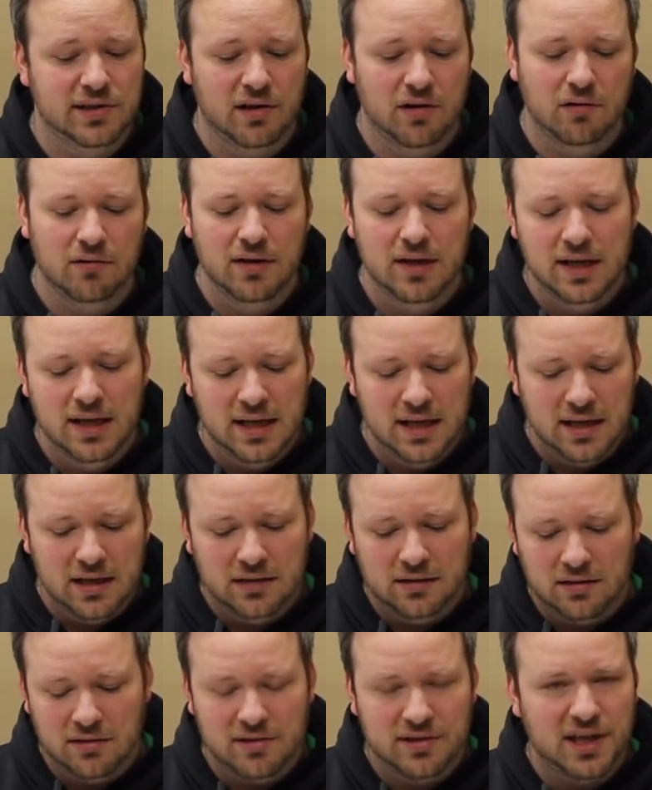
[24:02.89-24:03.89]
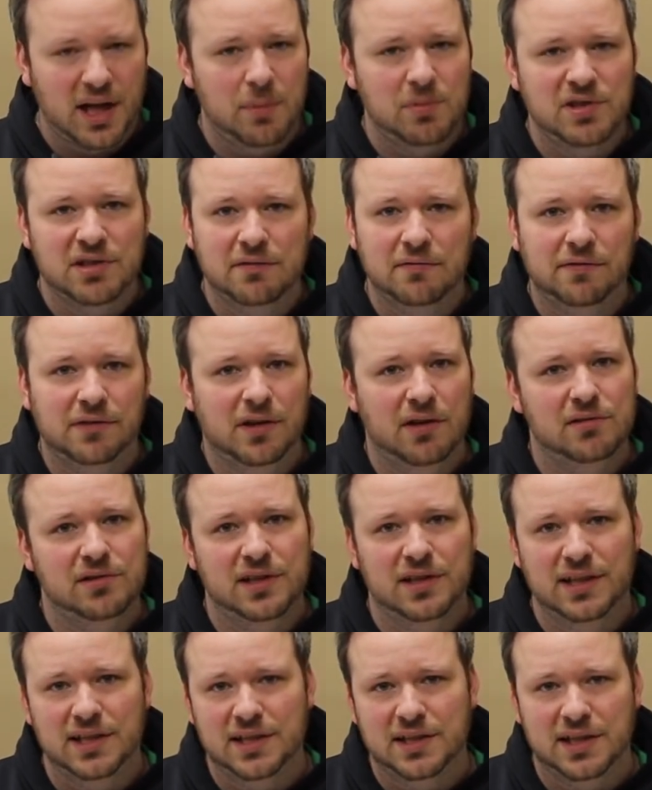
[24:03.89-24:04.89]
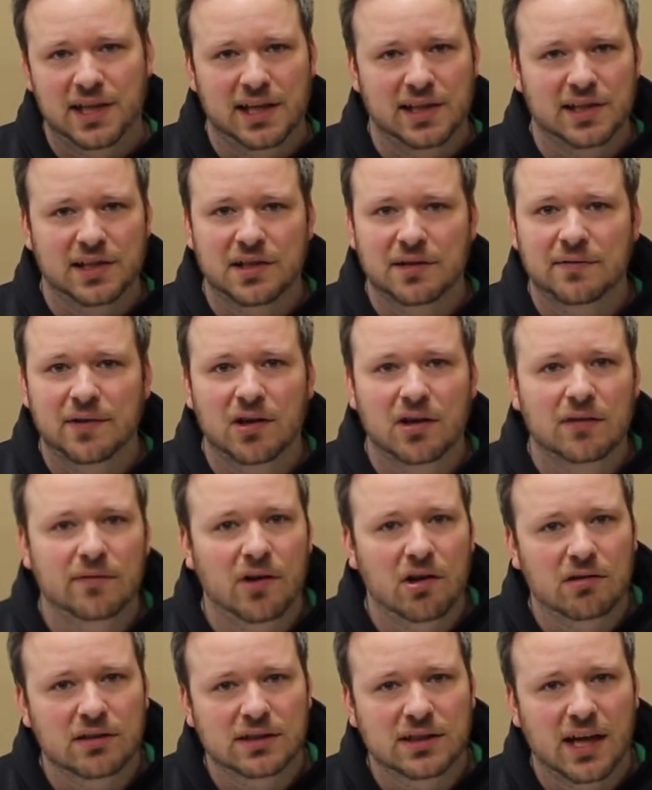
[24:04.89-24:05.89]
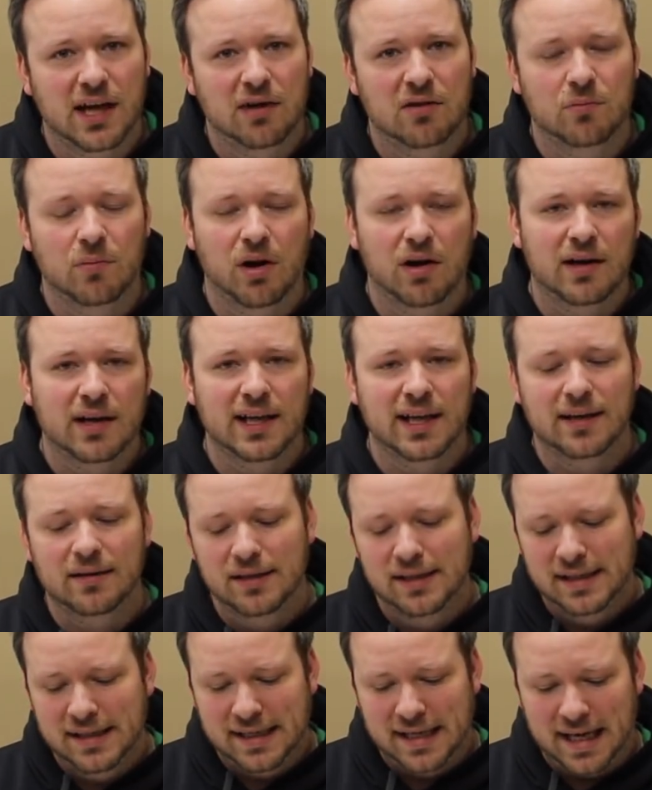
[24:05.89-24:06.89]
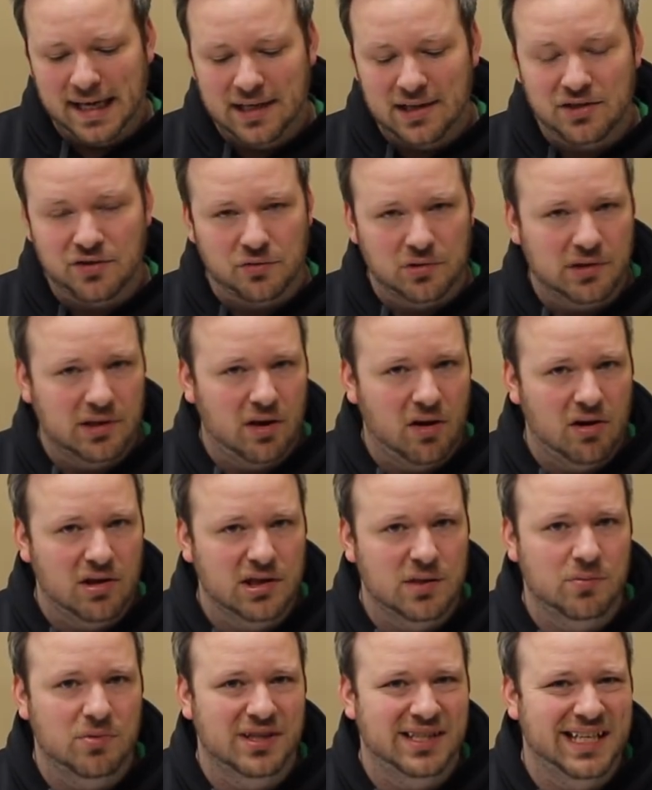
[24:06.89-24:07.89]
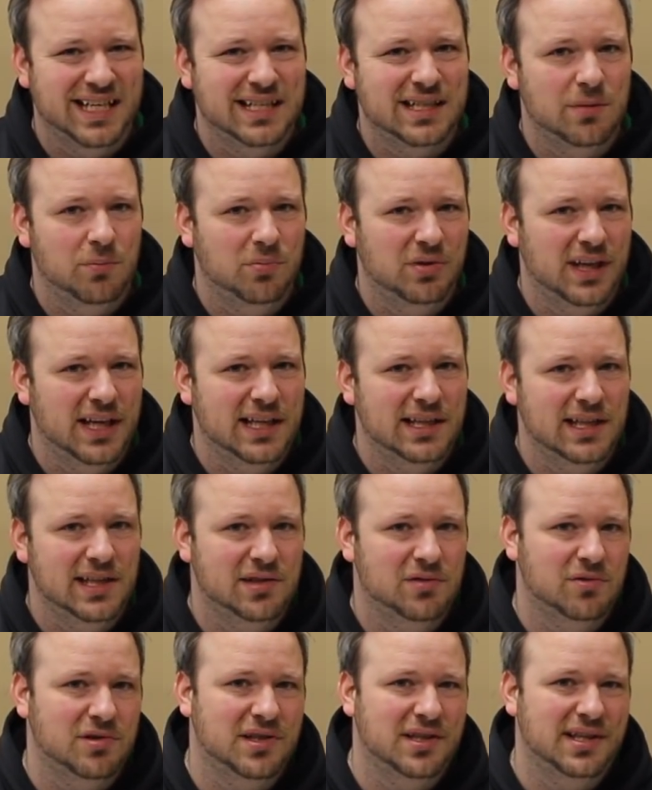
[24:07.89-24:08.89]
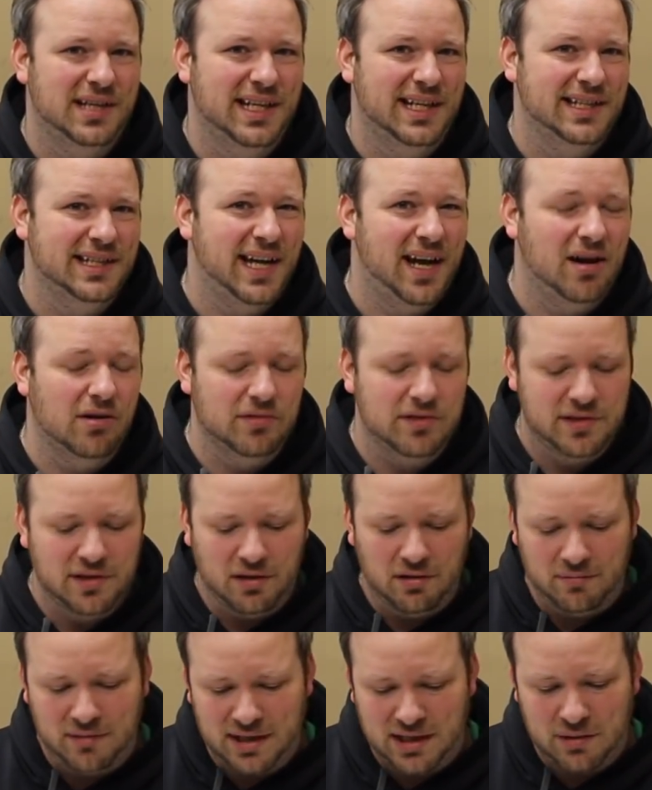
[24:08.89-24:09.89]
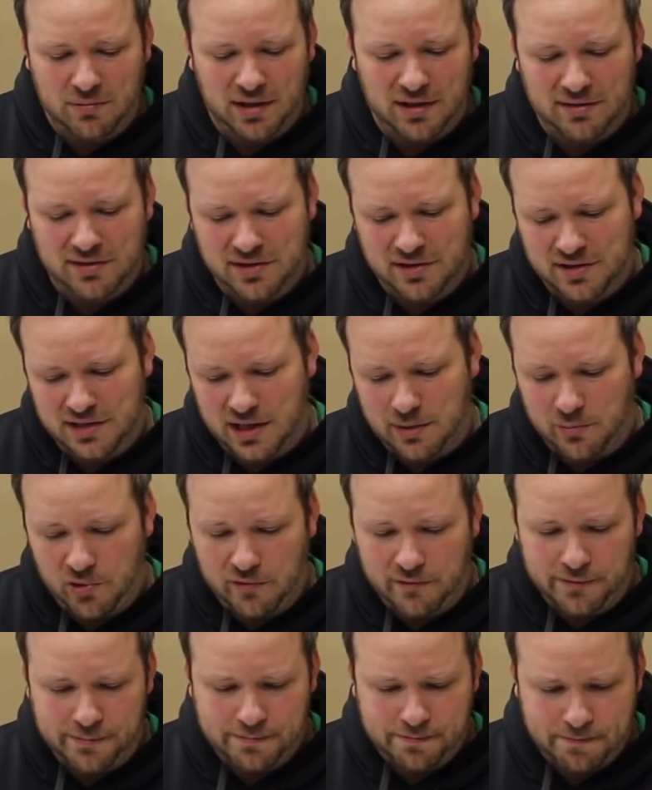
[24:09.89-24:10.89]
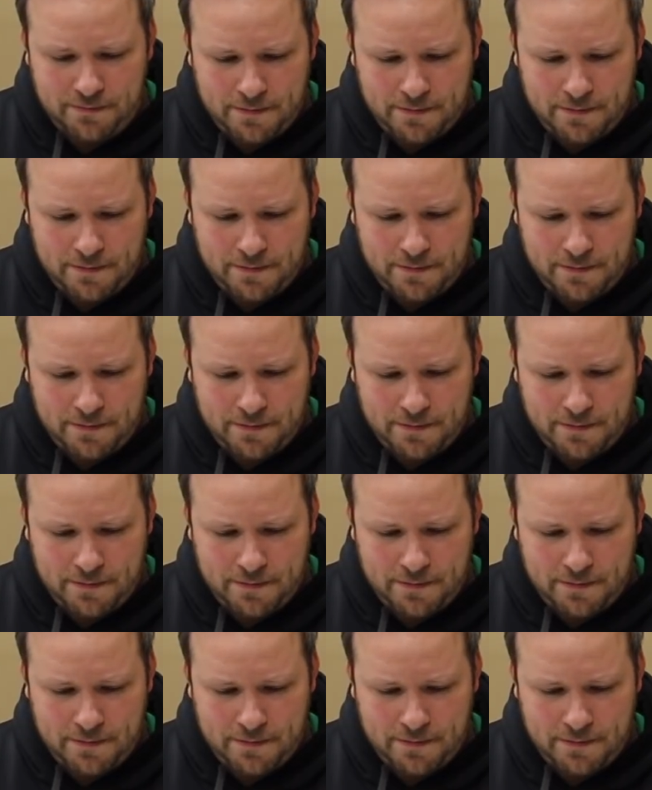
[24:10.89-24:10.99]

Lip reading: So there's ebbs and flows in these things. It's a very volatile market, and it's really hard to predict and play these sorts of things out. So anyway, let's just keep moving.